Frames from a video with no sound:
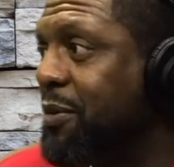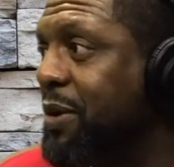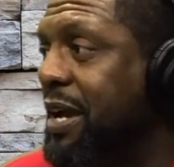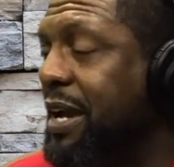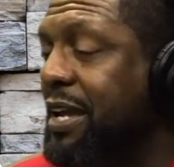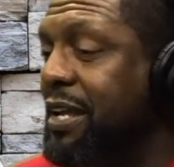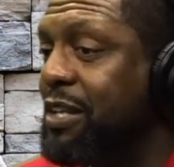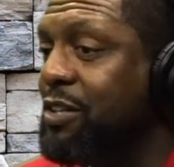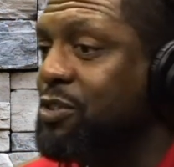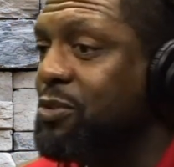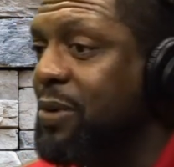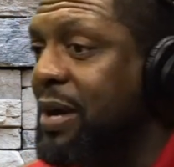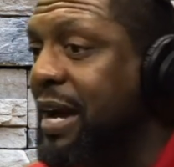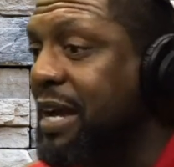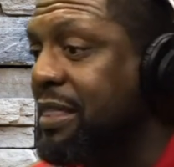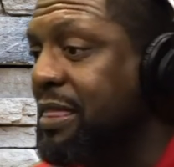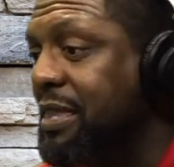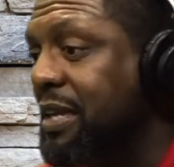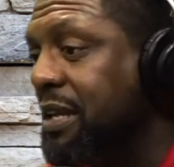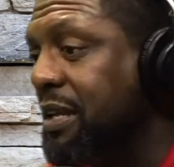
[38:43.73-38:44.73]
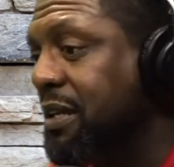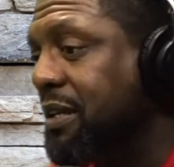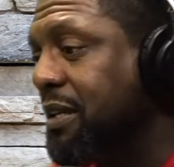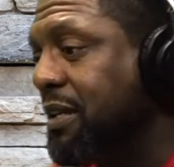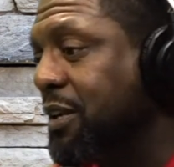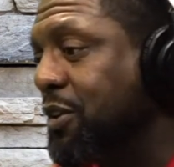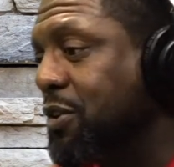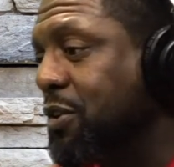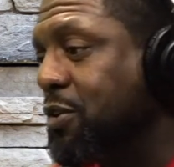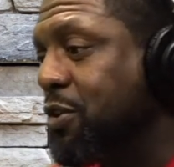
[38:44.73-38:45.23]
Right. And so I think,
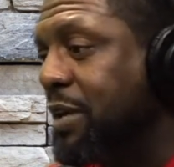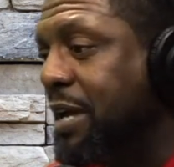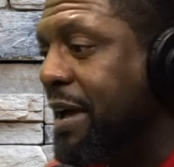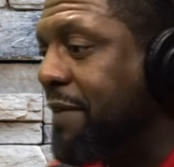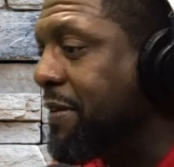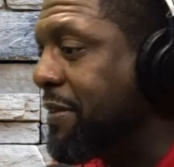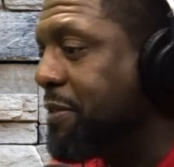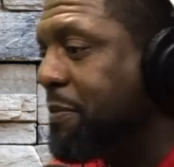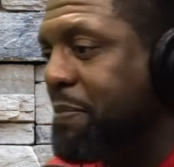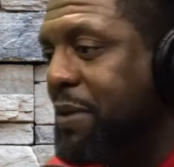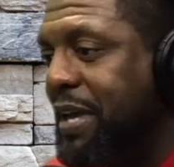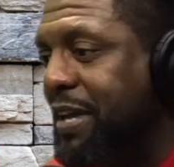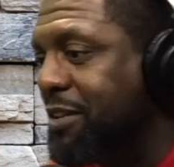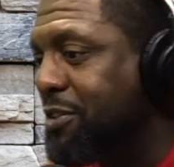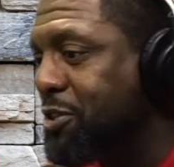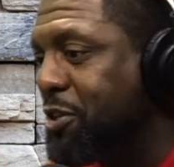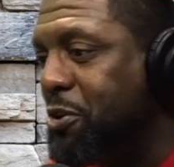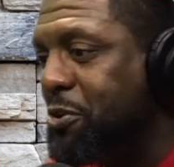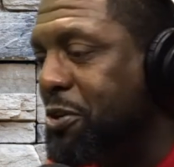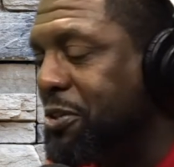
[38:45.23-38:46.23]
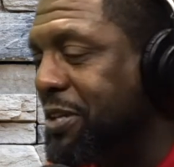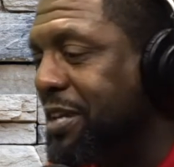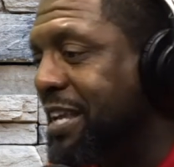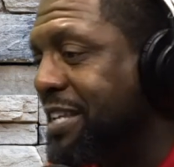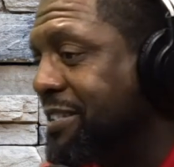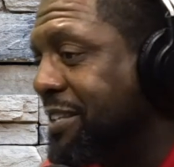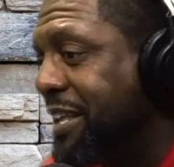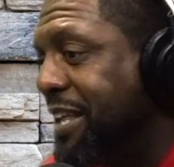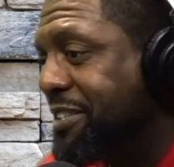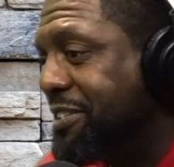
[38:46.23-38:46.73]
you can have that debate internally.
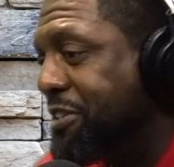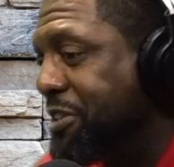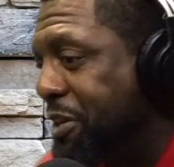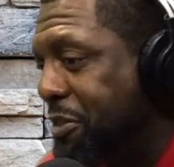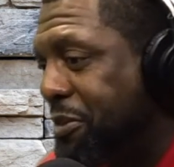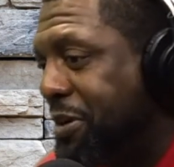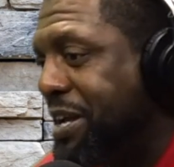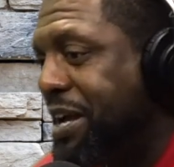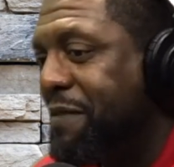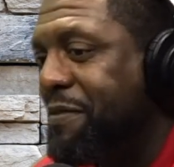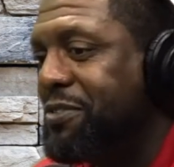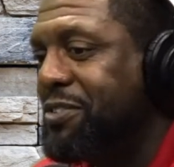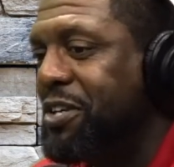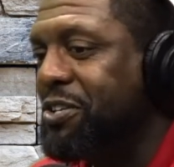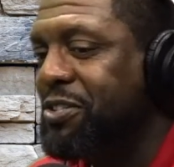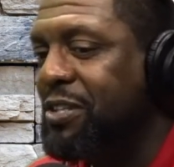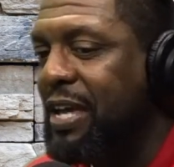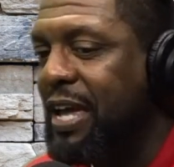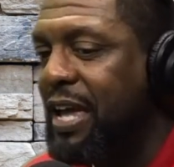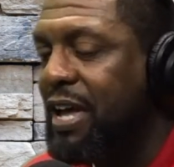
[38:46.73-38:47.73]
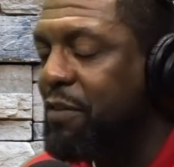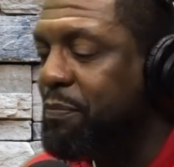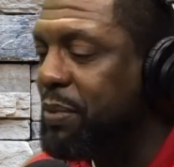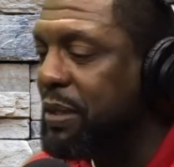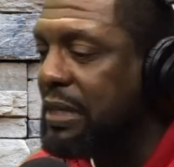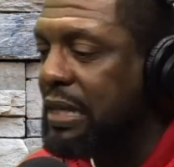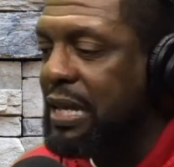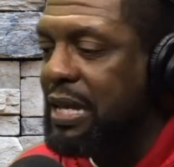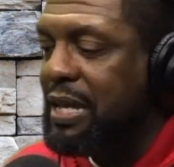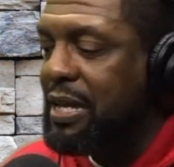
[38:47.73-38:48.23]
That's another conversation to have.
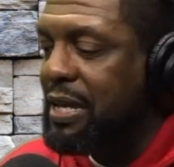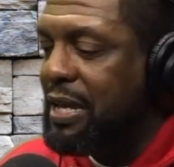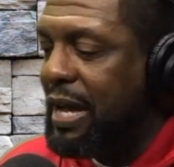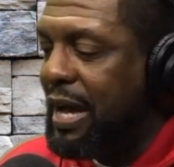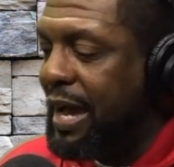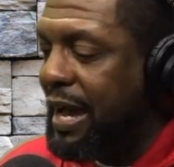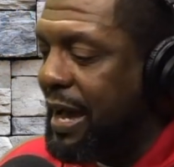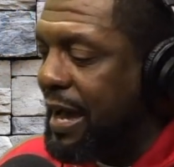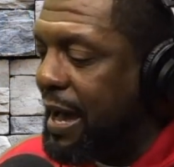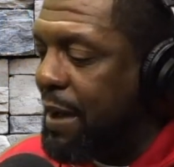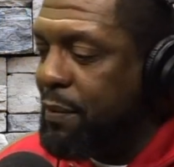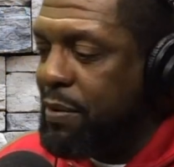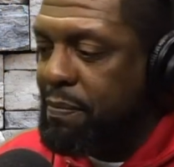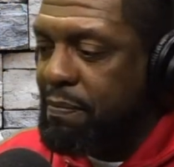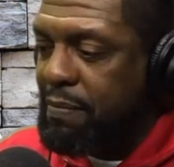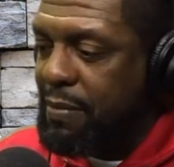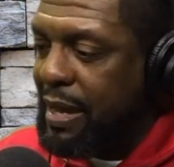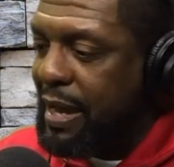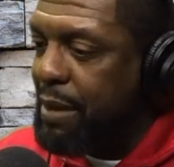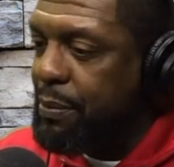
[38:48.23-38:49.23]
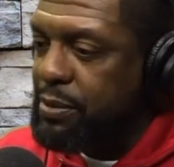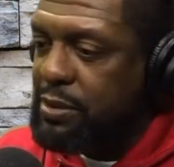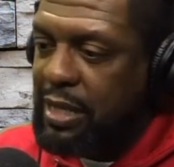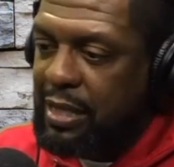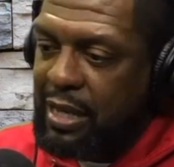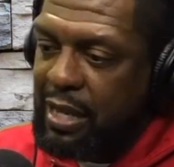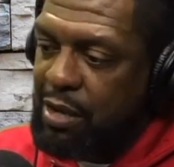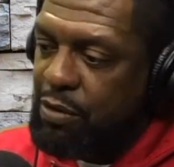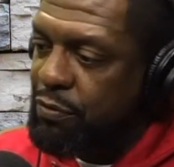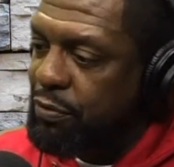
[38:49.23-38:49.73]
But I would
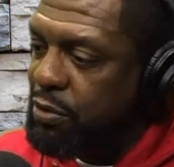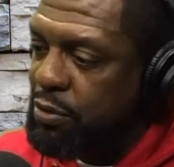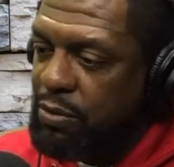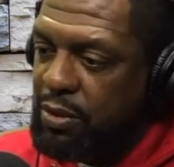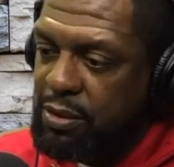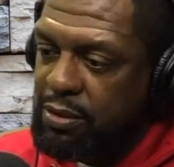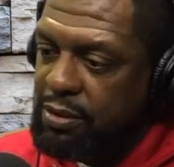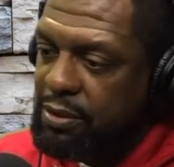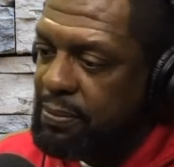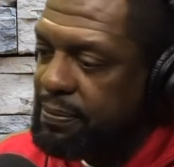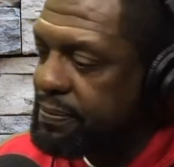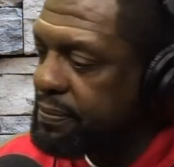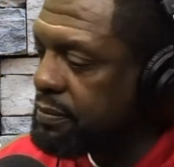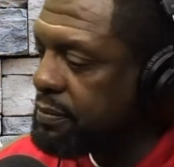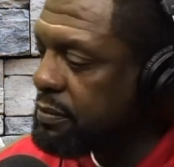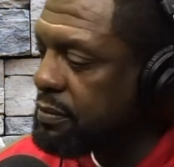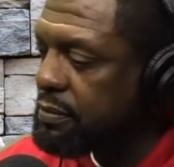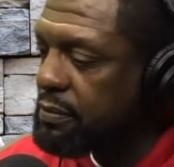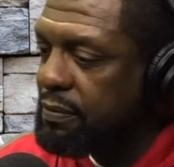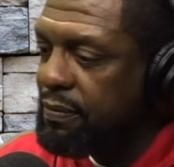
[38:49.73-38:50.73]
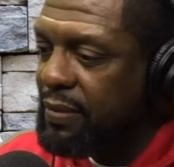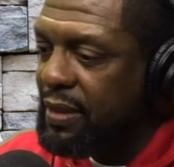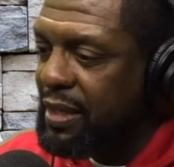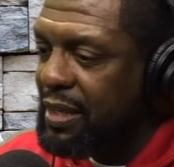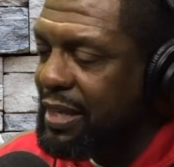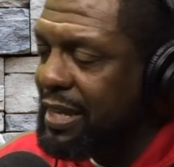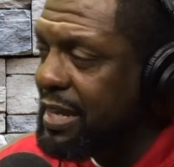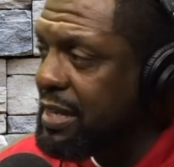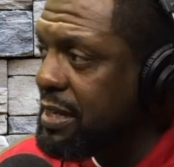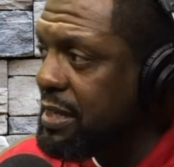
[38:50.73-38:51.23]
take influence
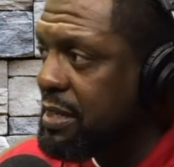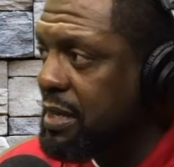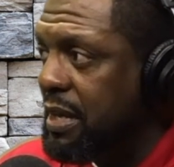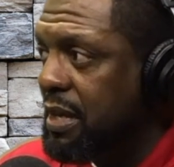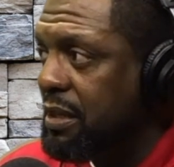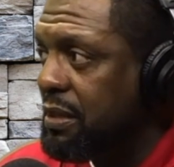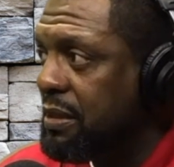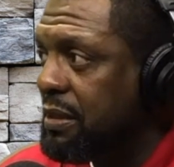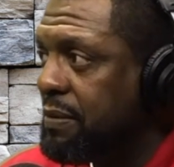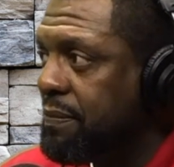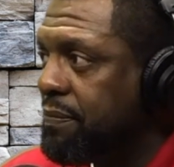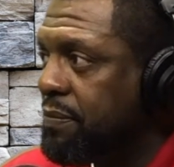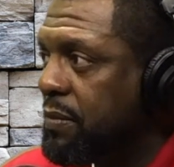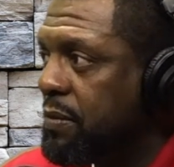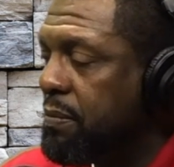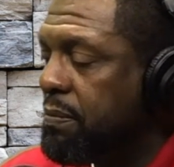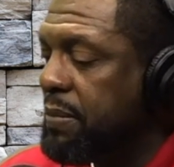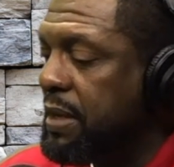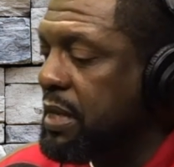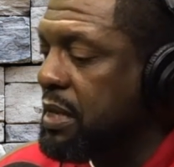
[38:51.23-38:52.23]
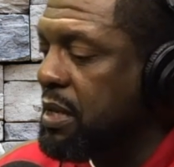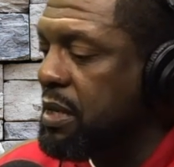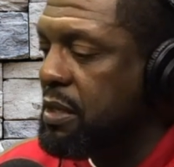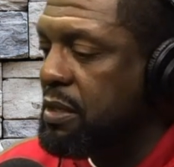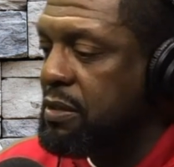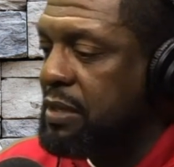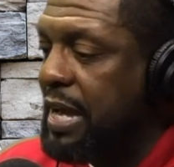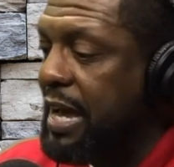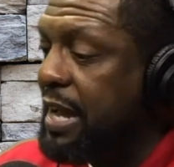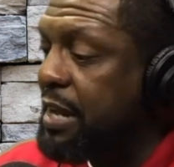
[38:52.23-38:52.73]
any day
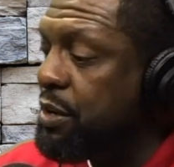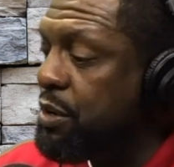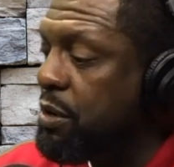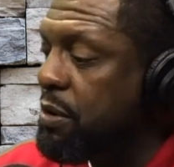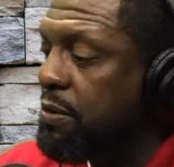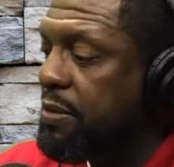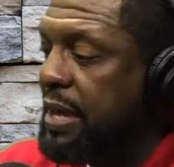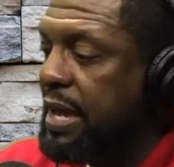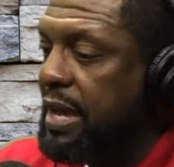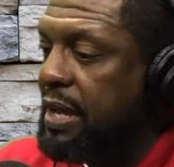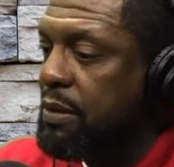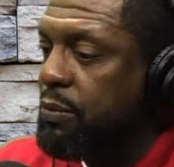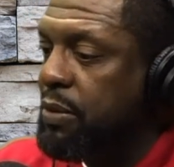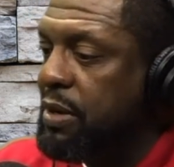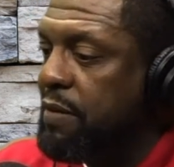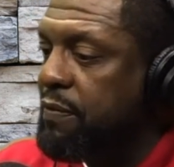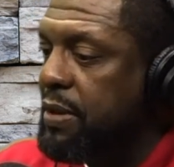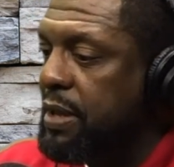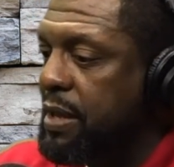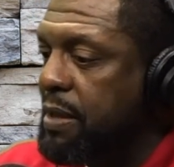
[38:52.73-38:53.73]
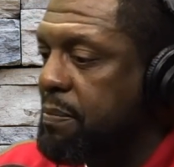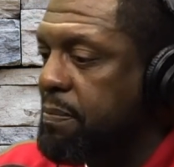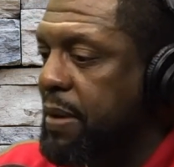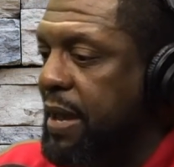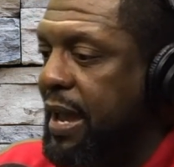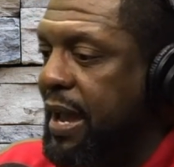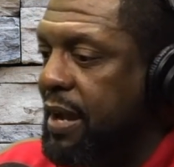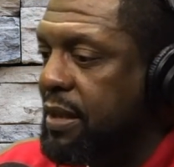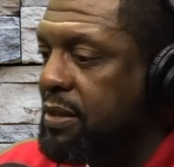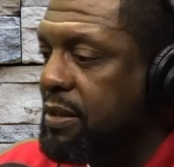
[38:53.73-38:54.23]
because I know that whatever
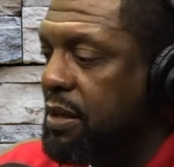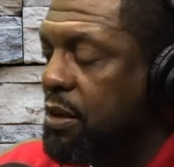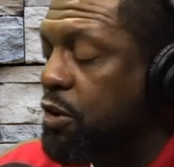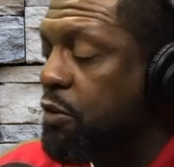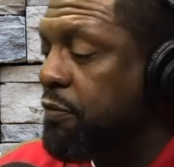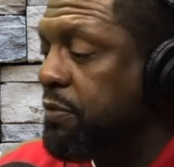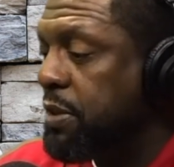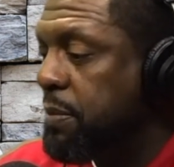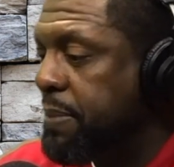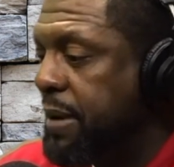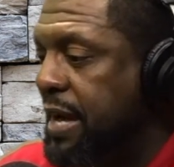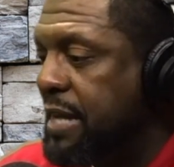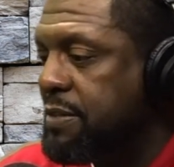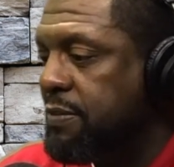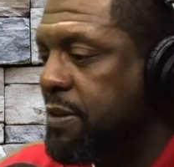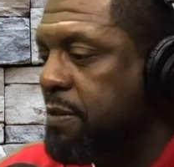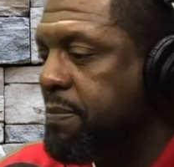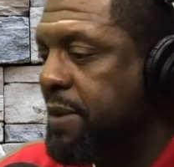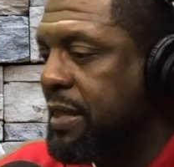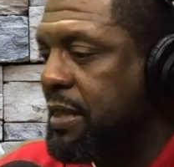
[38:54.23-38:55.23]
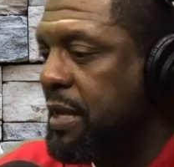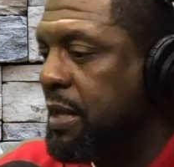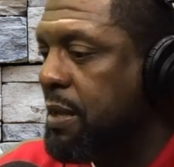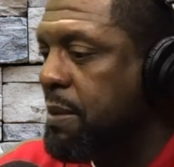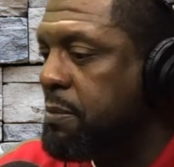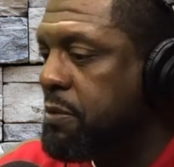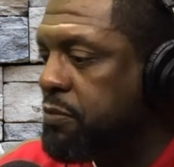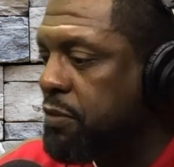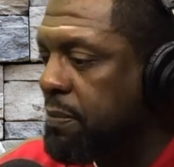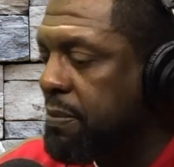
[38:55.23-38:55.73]
impact, hopefully positive impact that
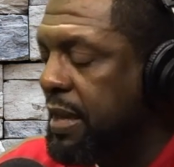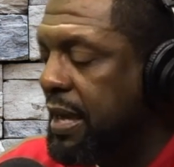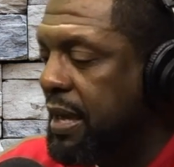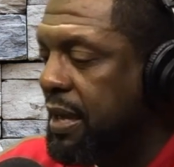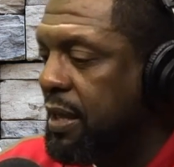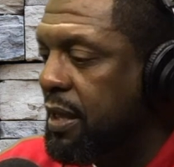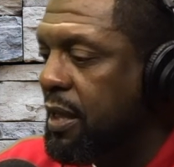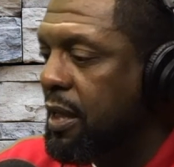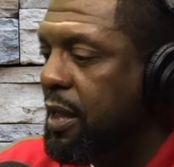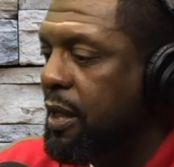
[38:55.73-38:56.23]
comes from that